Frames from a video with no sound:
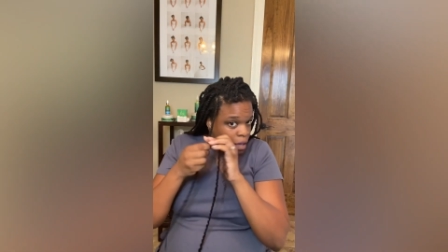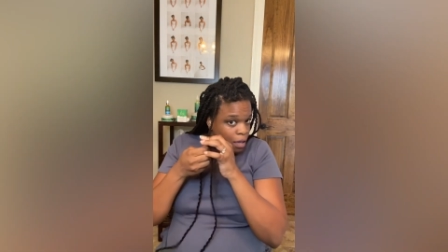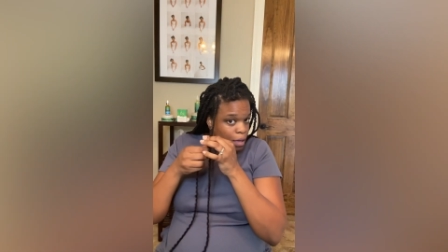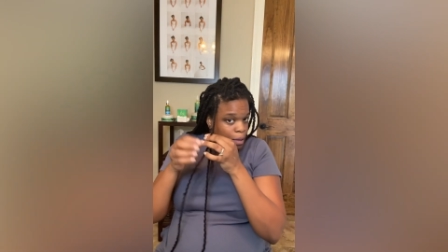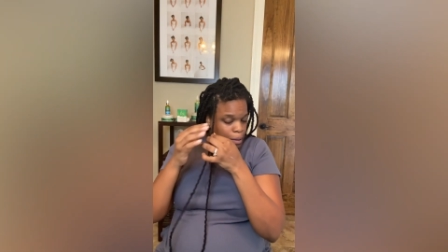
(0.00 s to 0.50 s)

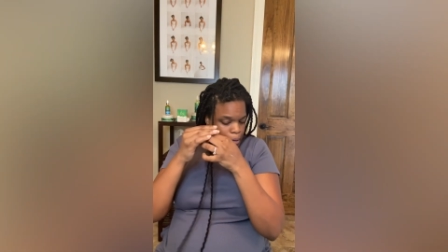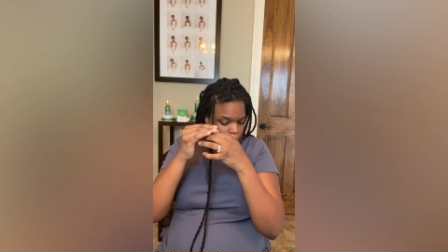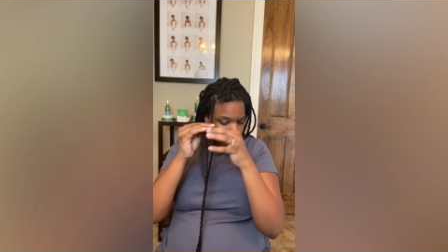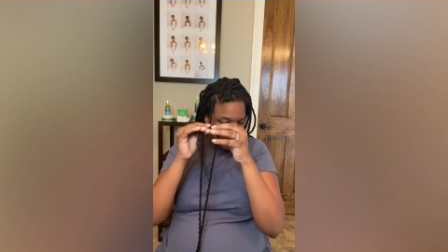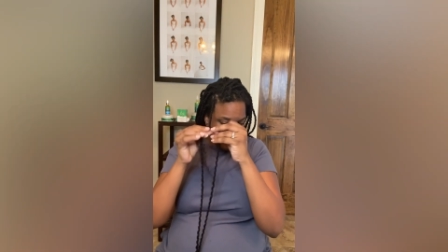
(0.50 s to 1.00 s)

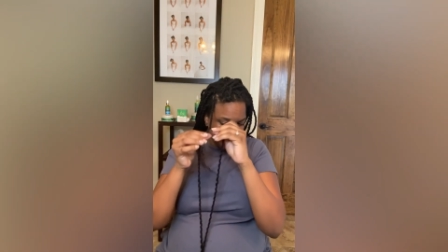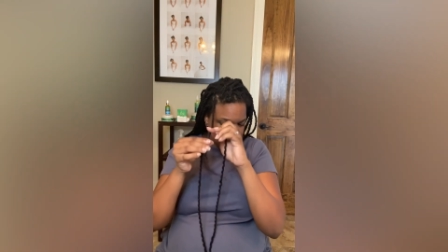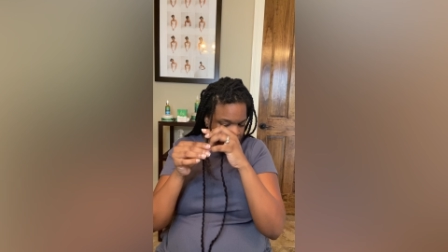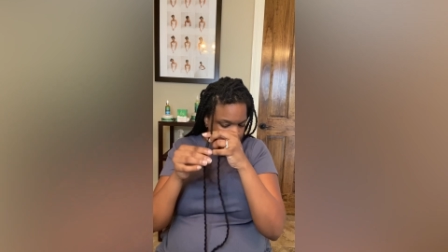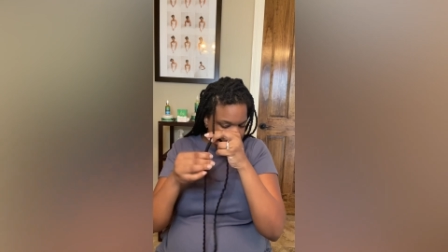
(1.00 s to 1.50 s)

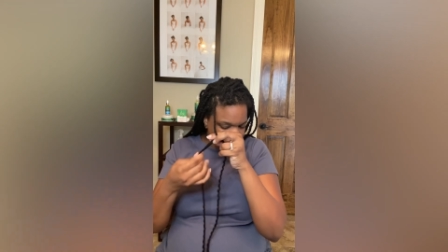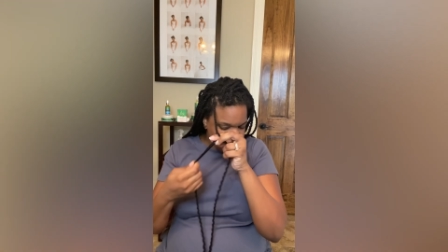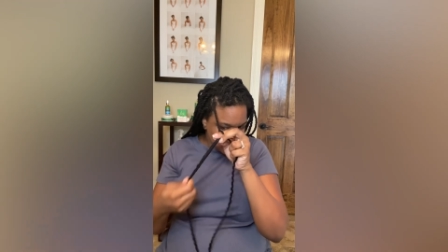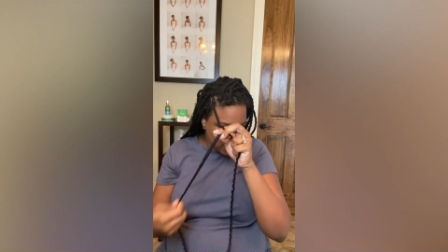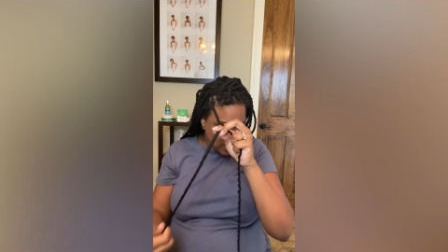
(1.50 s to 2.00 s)
But
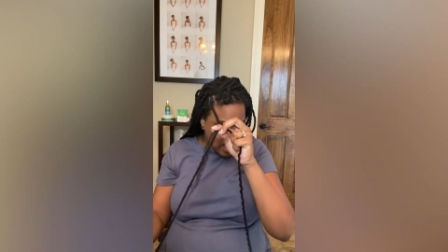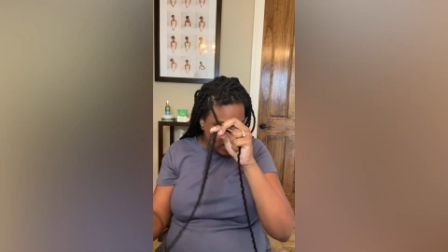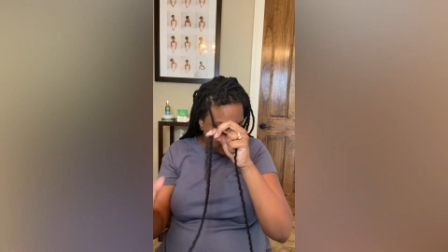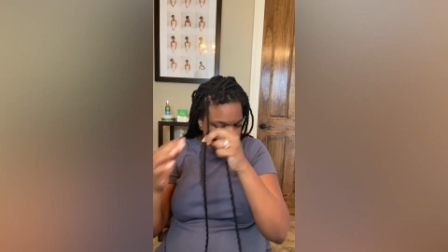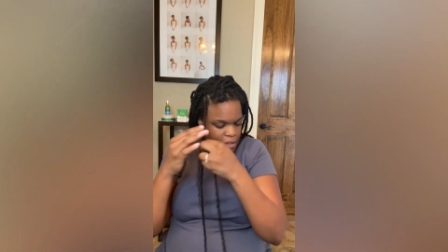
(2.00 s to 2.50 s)
that's it. I
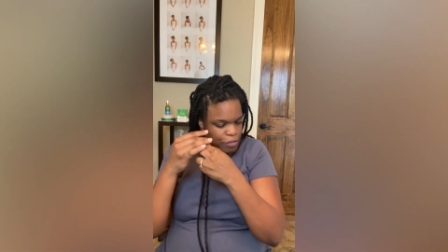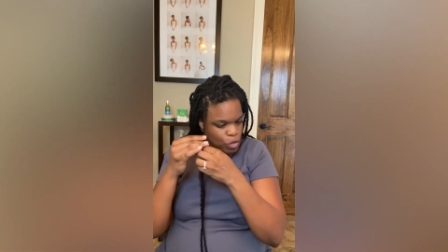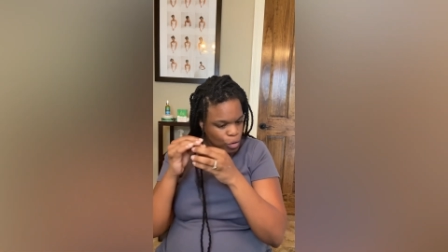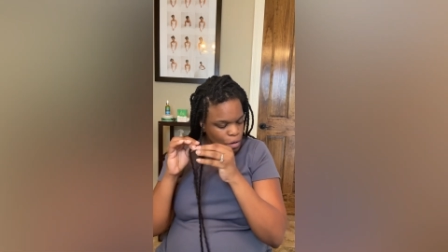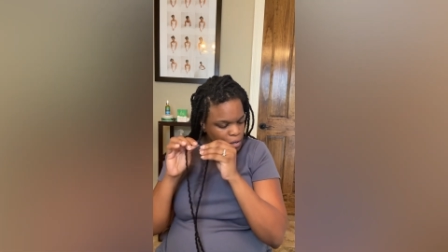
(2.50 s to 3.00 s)
love
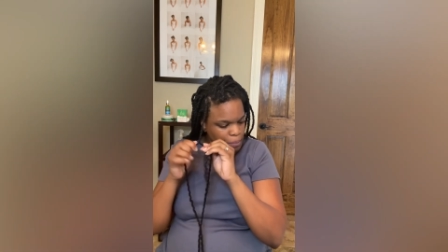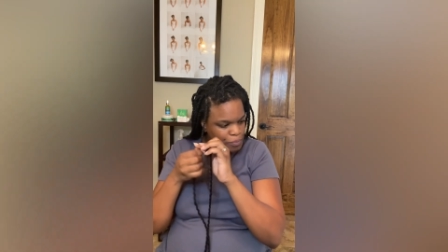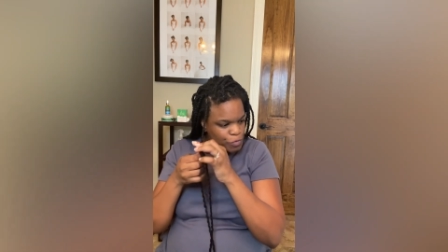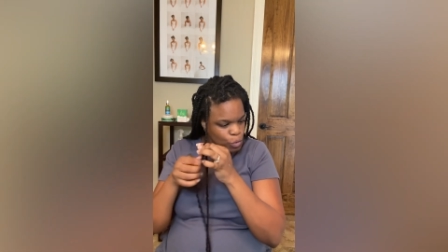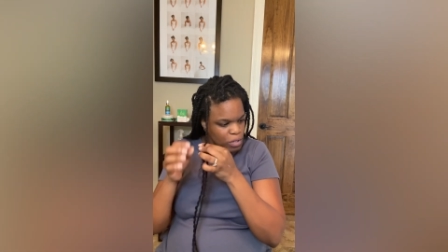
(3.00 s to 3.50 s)
yarn
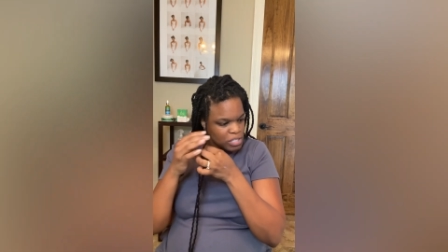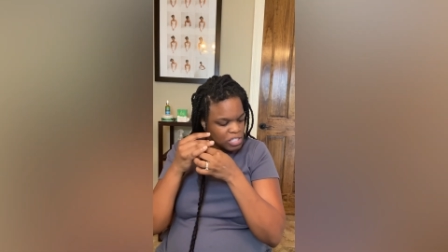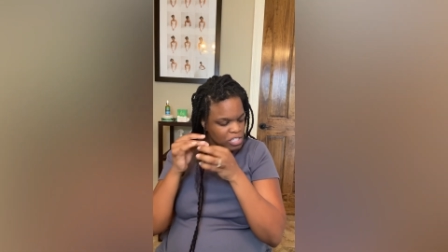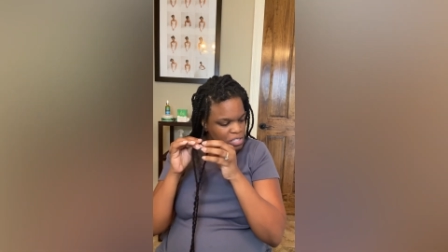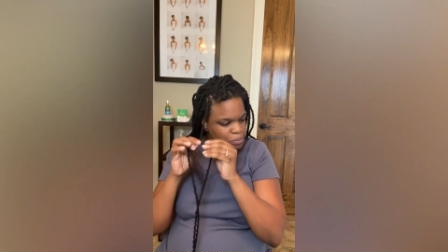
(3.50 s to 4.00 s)

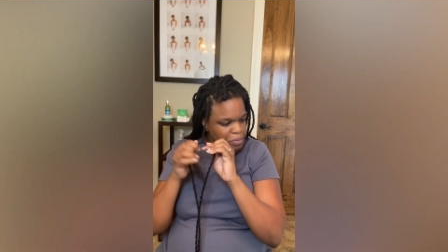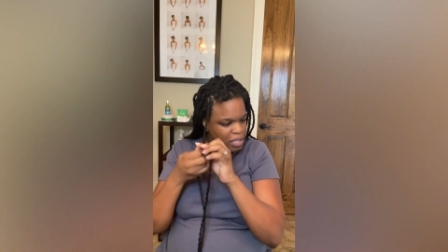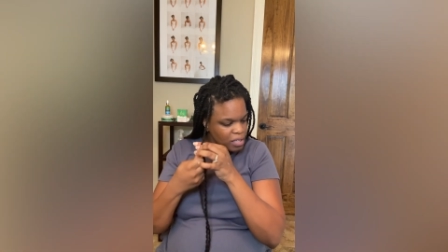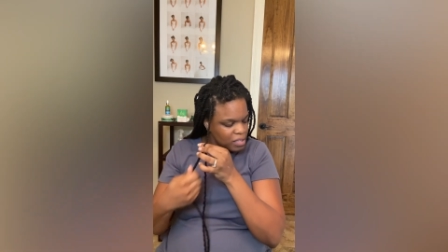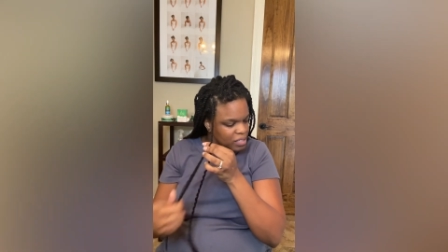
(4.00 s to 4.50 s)
twist just
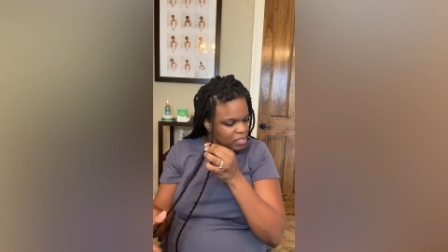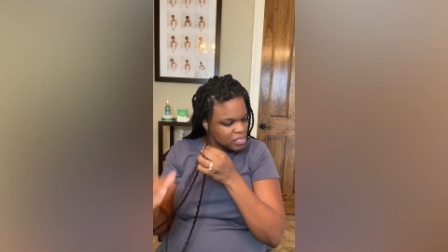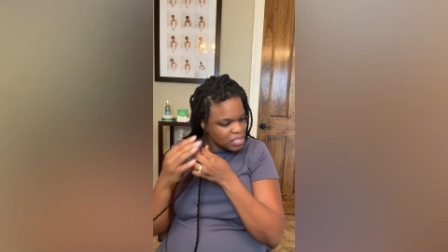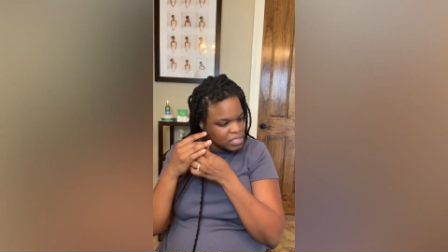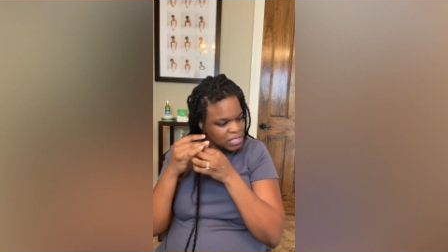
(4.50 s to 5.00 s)
because
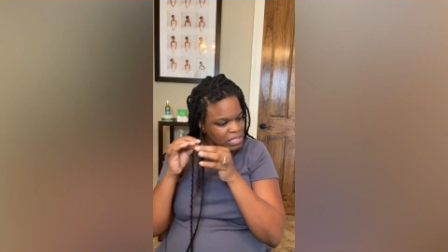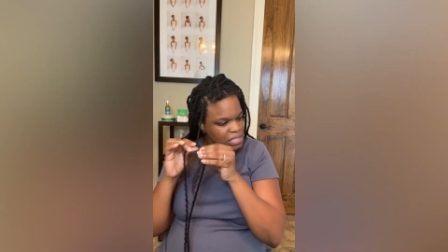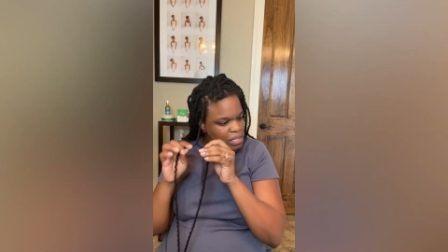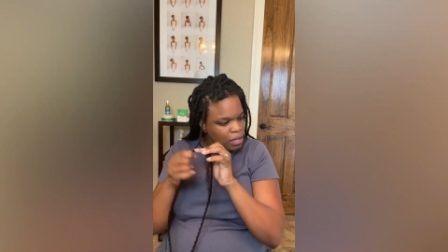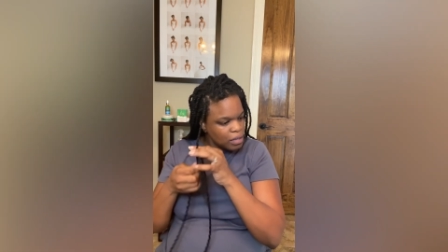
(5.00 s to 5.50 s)
it's
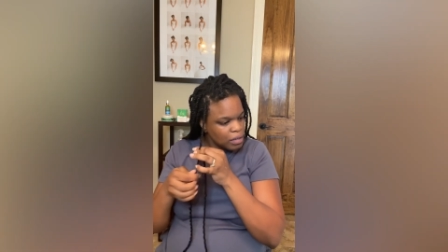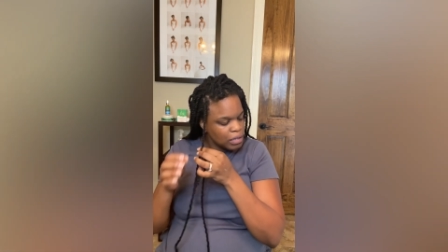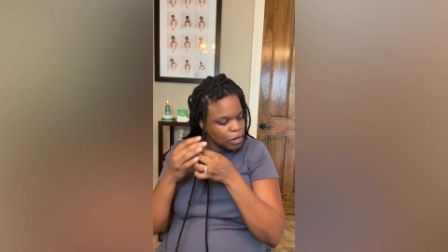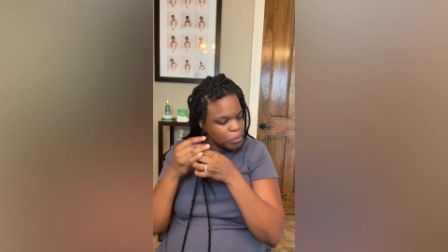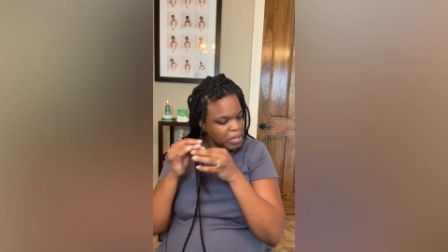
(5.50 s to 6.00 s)

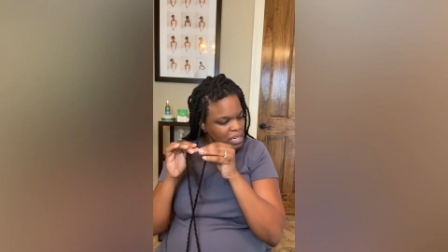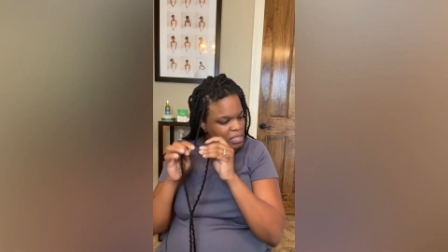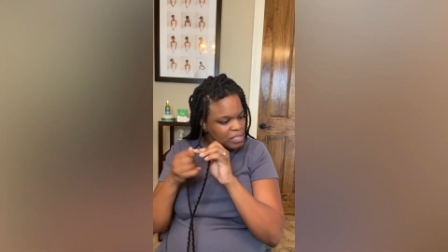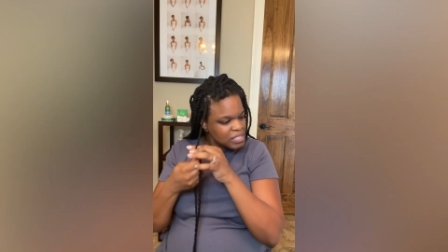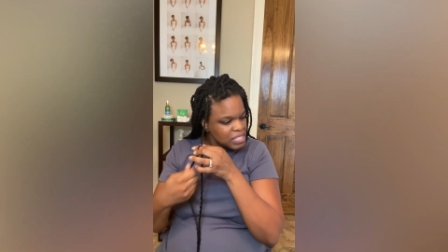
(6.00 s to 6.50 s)
low maintenance,